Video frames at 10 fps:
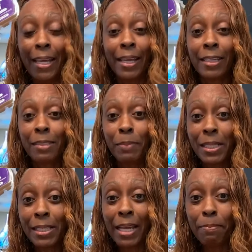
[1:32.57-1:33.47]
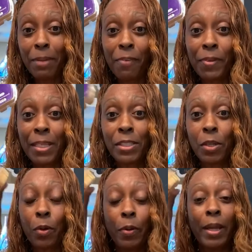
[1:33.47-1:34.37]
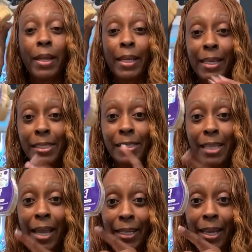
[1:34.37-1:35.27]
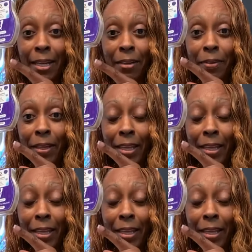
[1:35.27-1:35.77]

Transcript: It smells like muffins. So it's that kind of